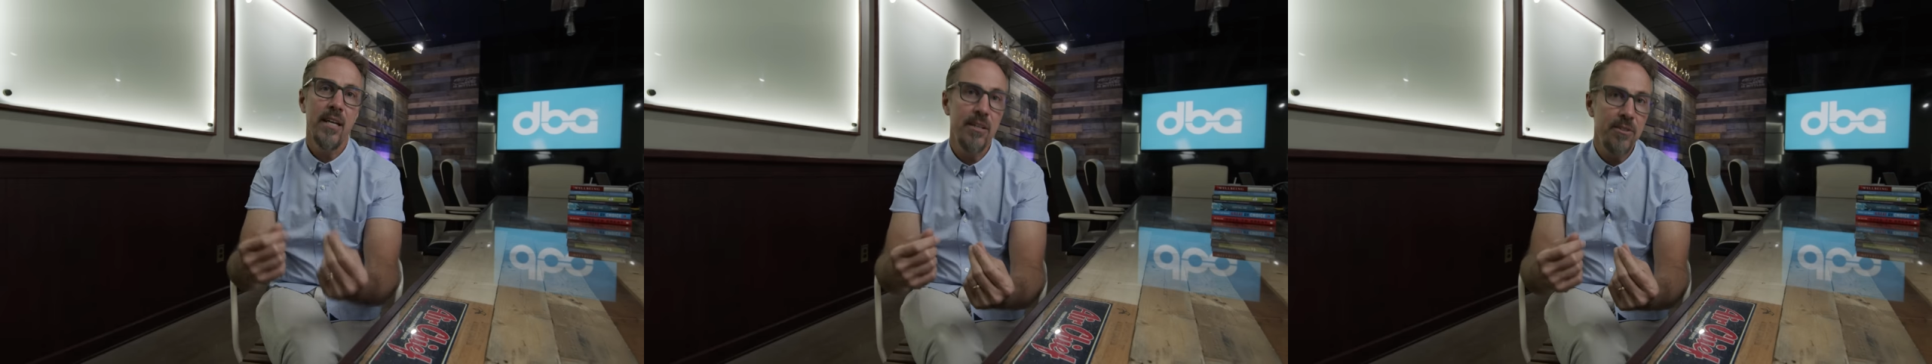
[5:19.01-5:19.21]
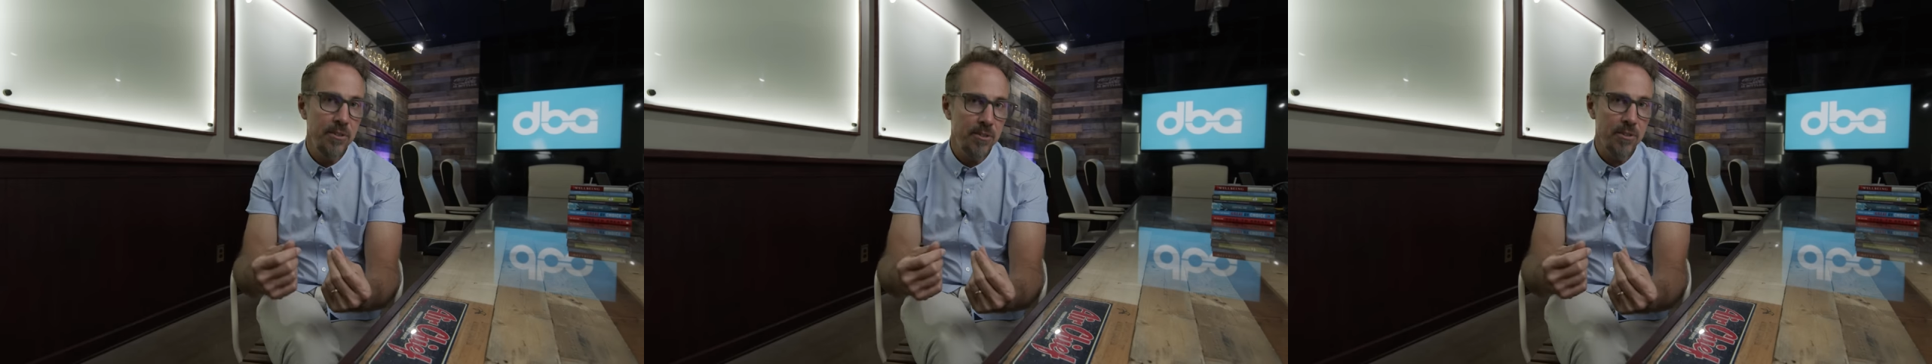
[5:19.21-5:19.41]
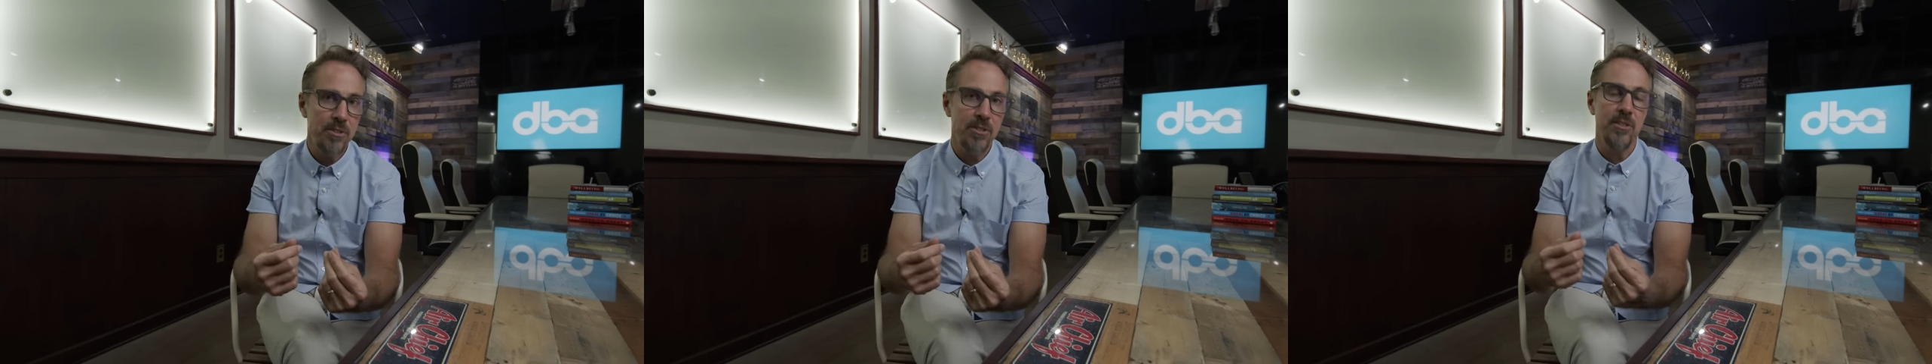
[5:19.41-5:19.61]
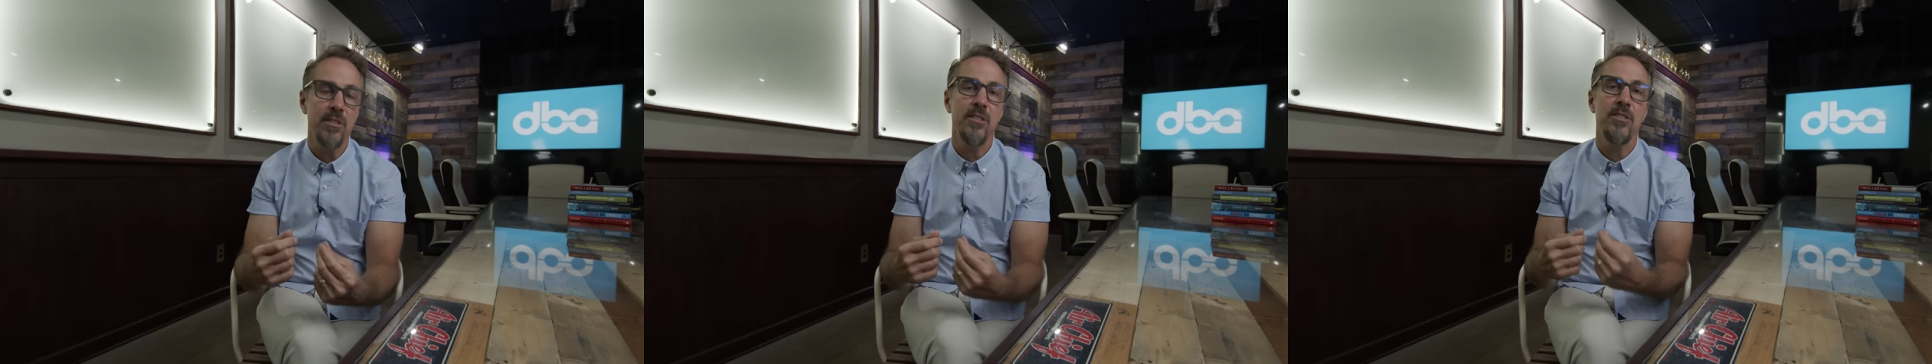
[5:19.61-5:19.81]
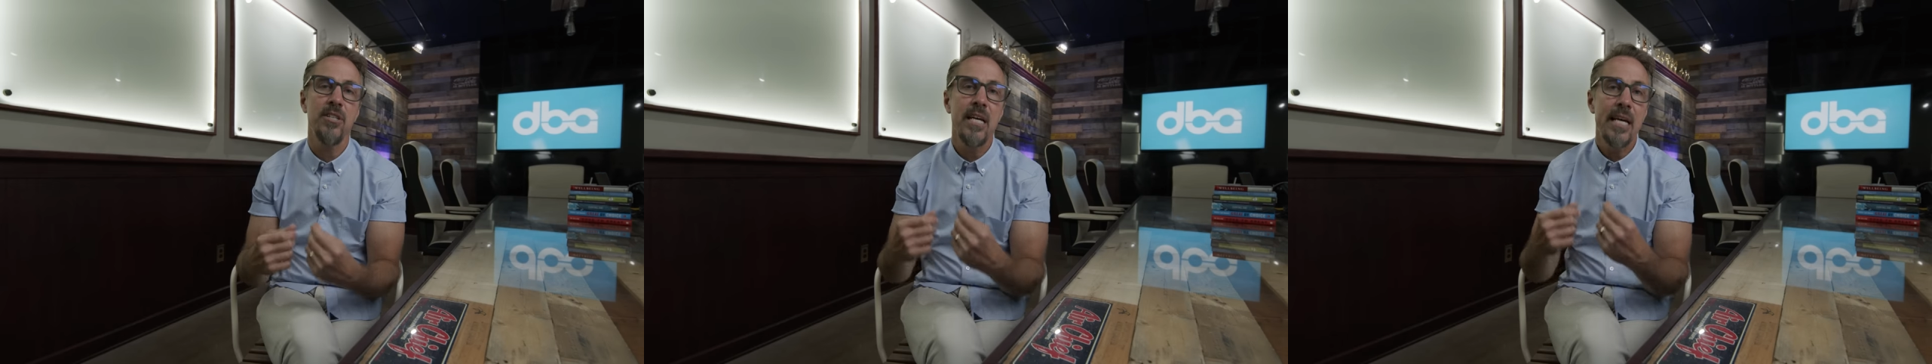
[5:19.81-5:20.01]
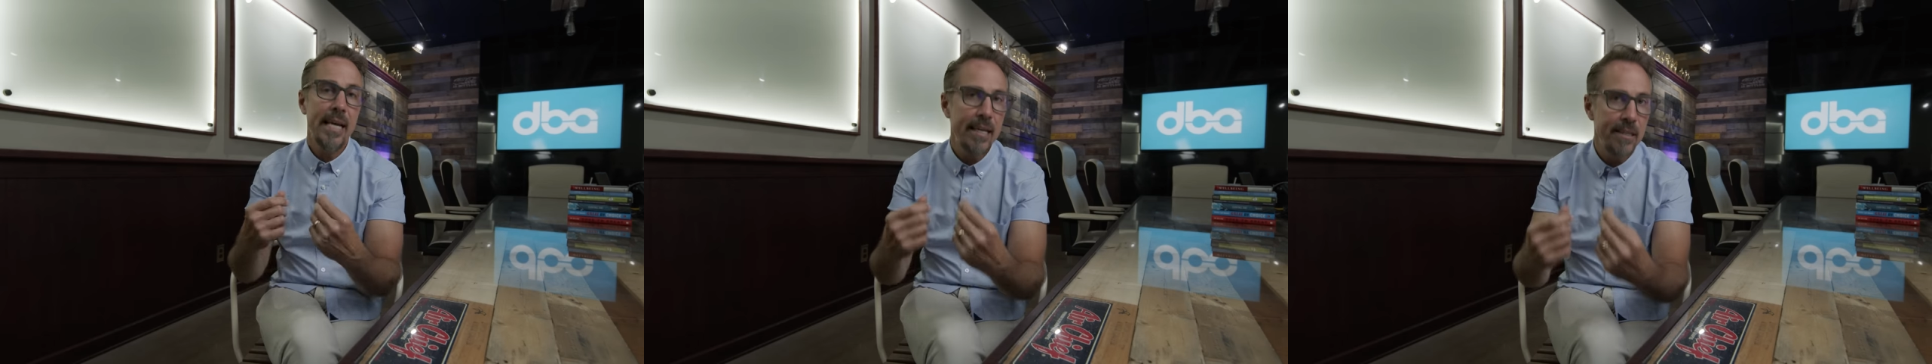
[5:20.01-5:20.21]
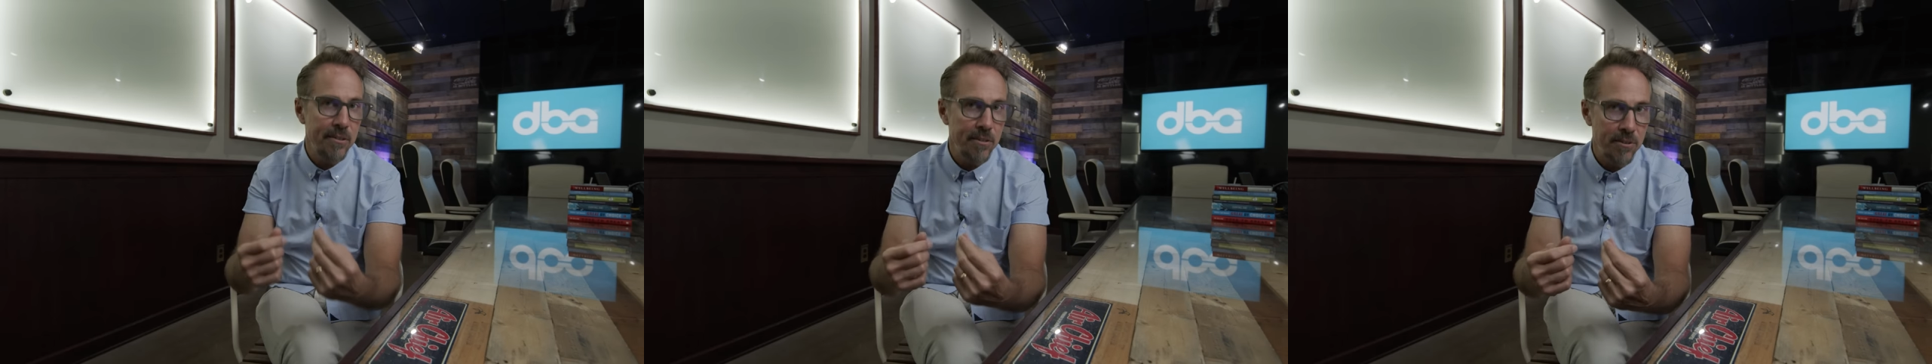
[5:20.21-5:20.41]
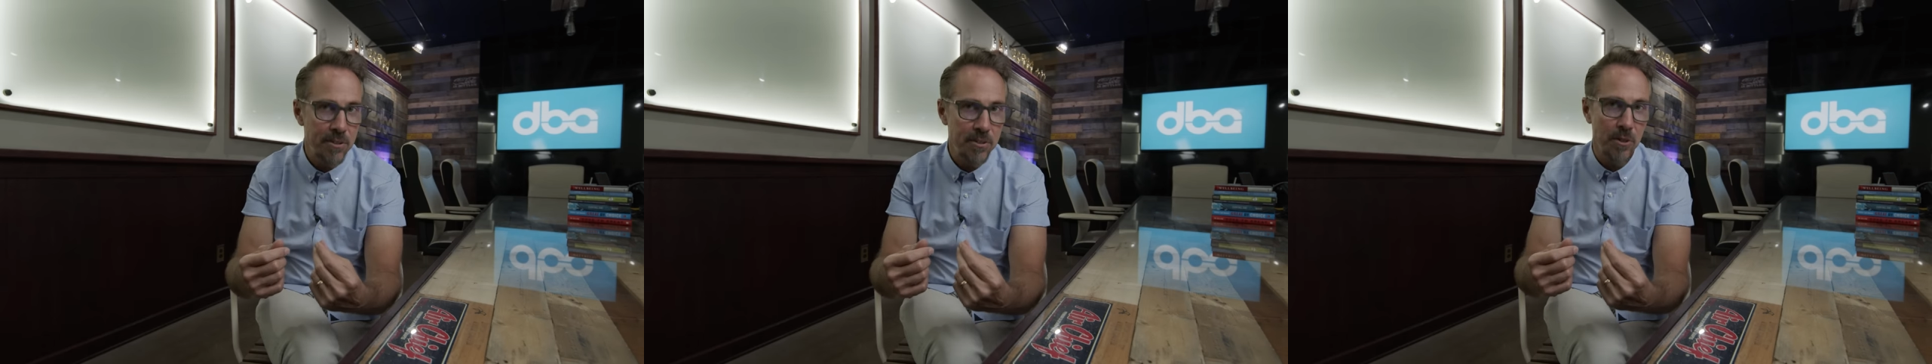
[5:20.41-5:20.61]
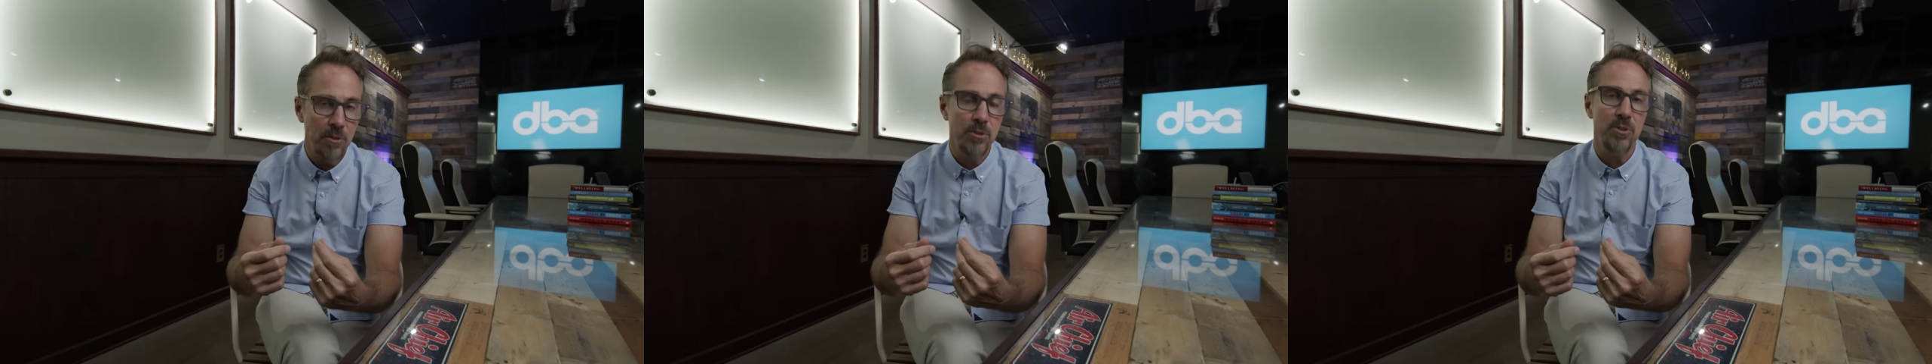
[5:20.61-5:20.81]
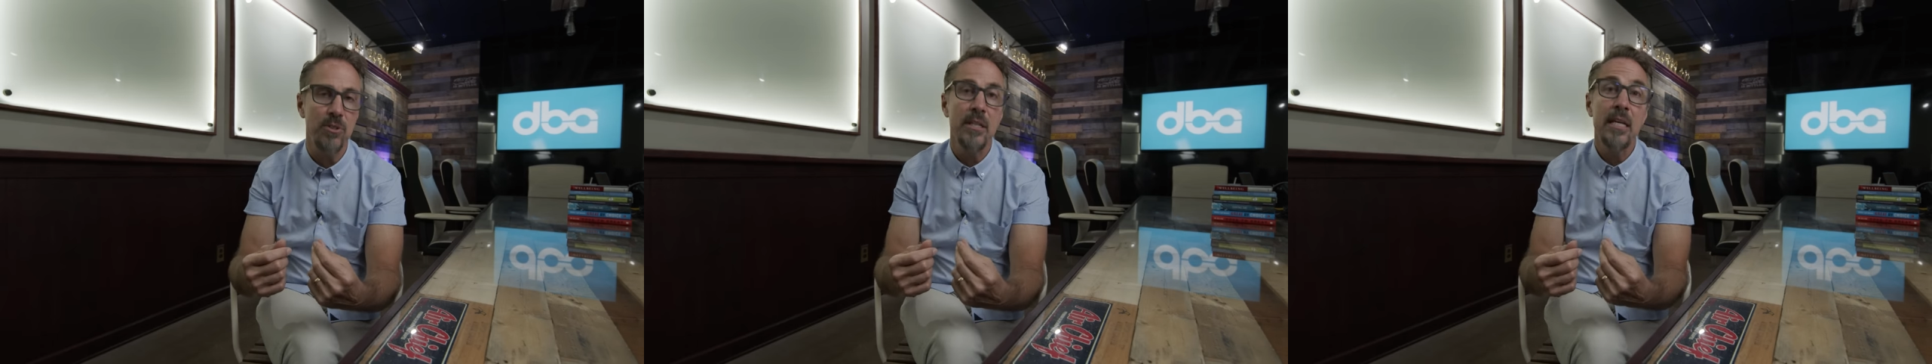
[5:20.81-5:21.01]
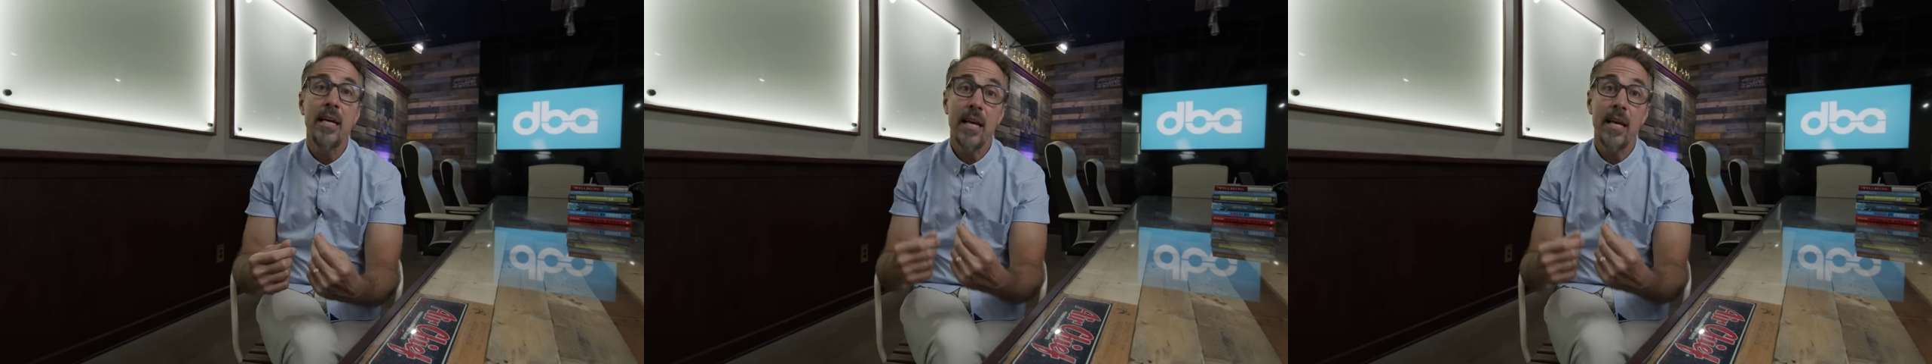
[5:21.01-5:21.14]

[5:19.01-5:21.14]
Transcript: in your search, in your social,